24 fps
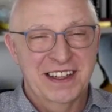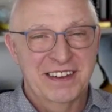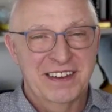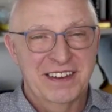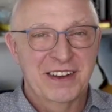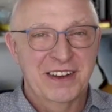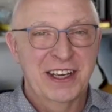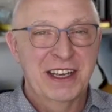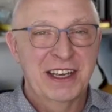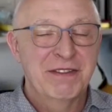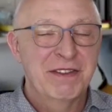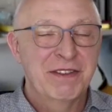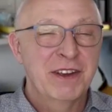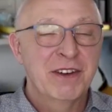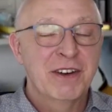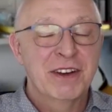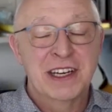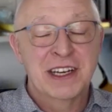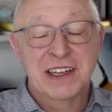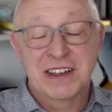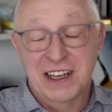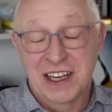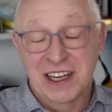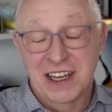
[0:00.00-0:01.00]
So if
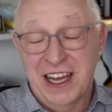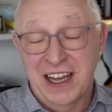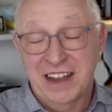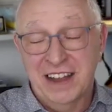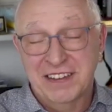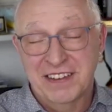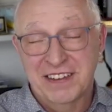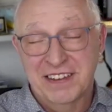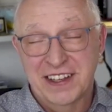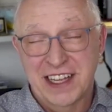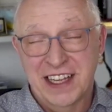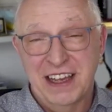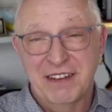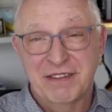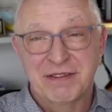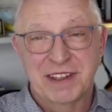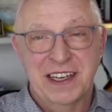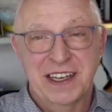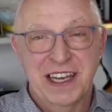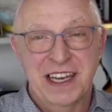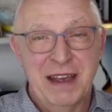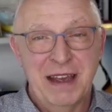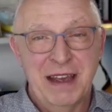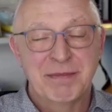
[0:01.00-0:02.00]
your classes have
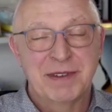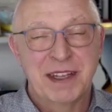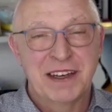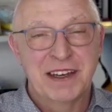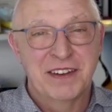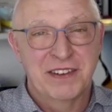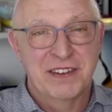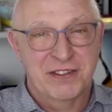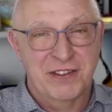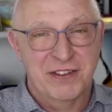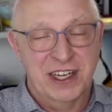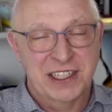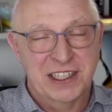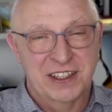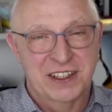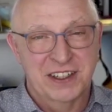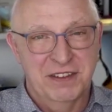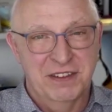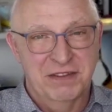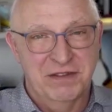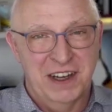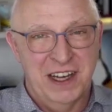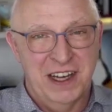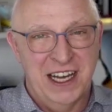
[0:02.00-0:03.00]
an empty destructor
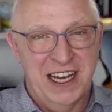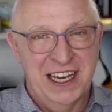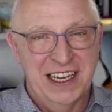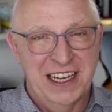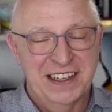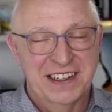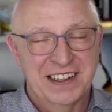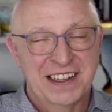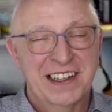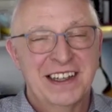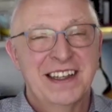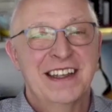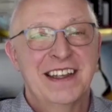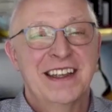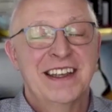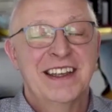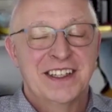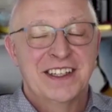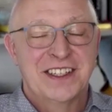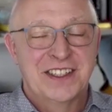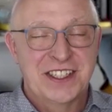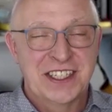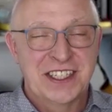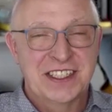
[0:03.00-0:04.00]
defined,
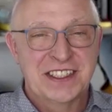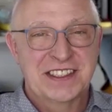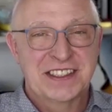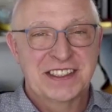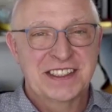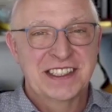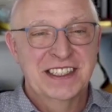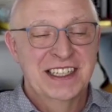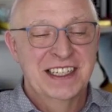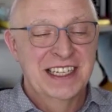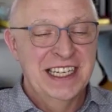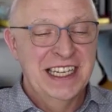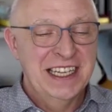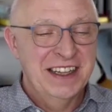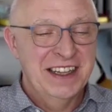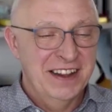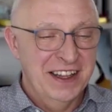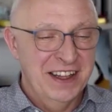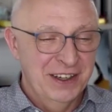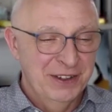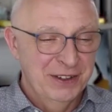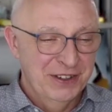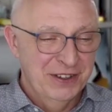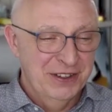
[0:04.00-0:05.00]
just delete
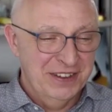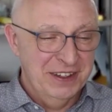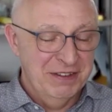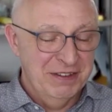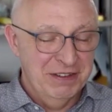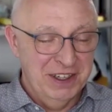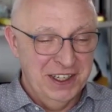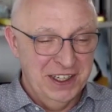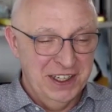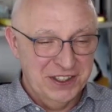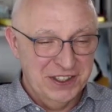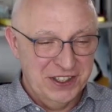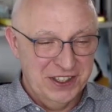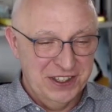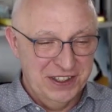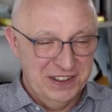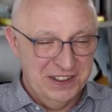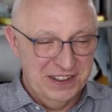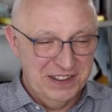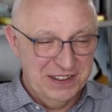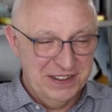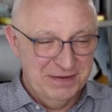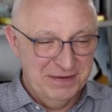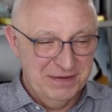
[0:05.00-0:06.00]
those
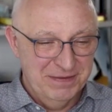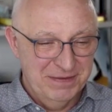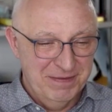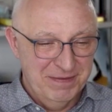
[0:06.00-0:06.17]
definitions.